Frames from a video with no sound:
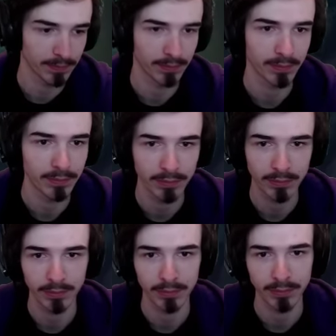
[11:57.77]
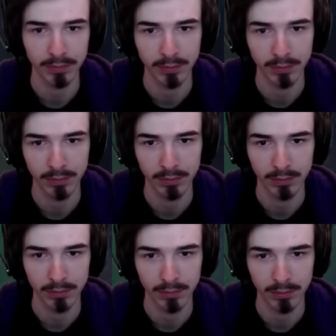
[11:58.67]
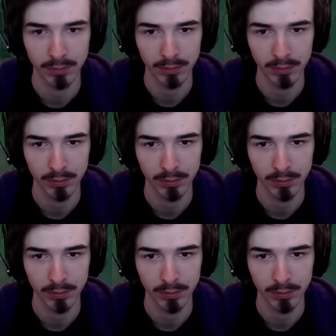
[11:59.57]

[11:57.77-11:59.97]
No one is speaking in this clip.